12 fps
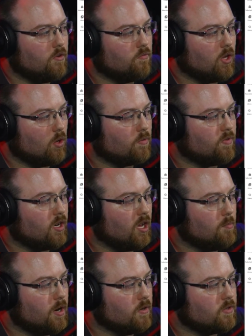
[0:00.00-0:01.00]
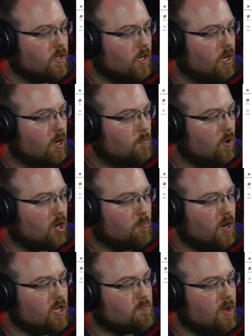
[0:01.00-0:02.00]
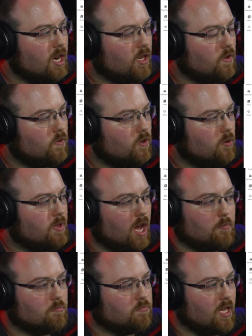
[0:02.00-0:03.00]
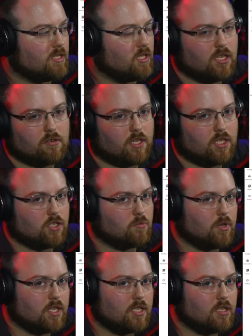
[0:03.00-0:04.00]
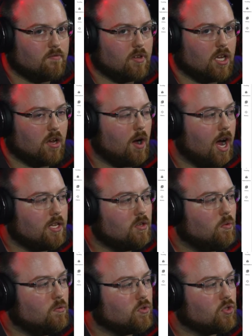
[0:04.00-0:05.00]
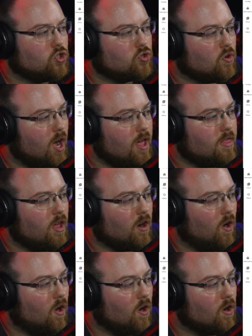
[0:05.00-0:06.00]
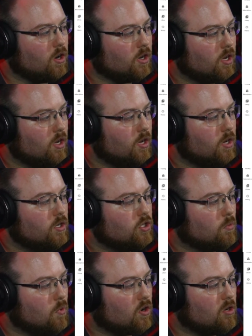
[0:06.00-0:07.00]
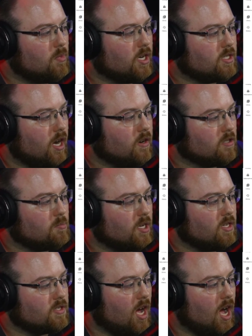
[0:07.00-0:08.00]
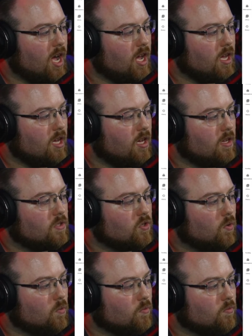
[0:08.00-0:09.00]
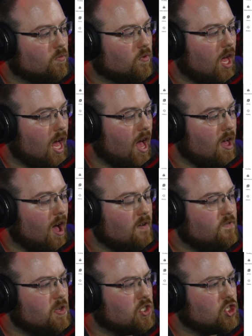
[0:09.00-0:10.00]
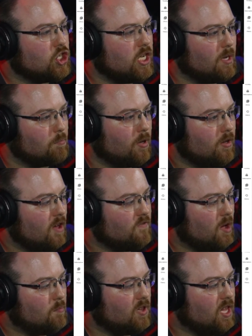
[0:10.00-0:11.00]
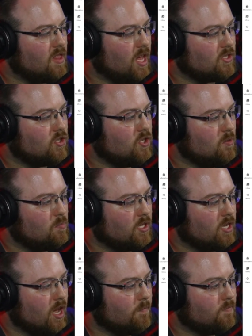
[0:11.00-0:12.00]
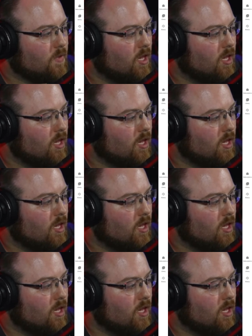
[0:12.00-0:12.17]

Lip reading: Real Orphan Nightmares. Markiplier's mad at YouTube. That's literally just what it's in the video. I don't try that hard to work on my titles because I feel cheap if I play that stupid game.